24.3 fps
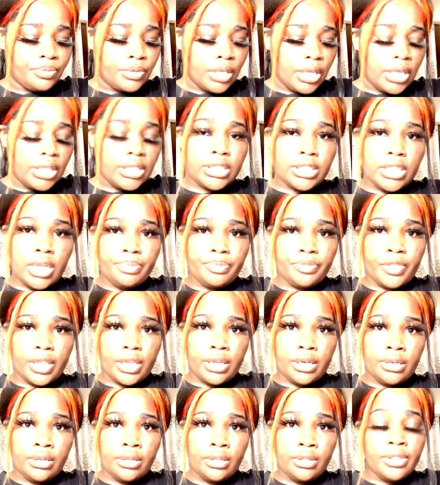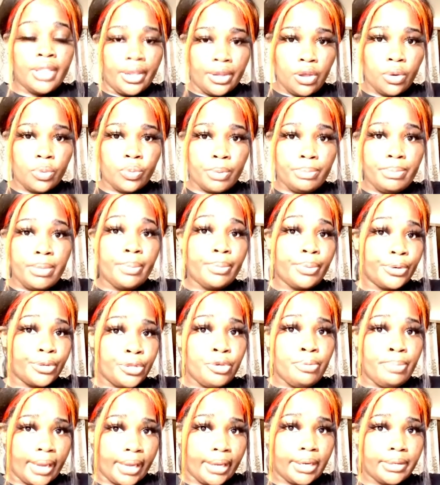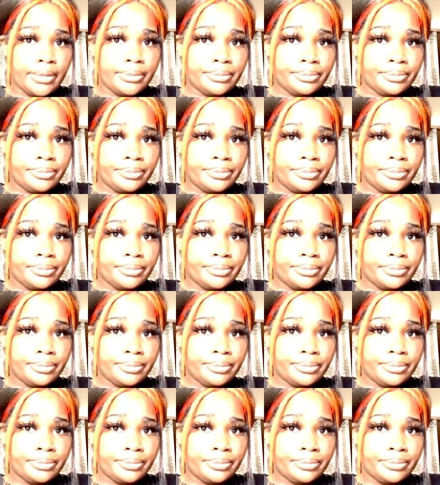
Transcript: is something they're going to remember you by.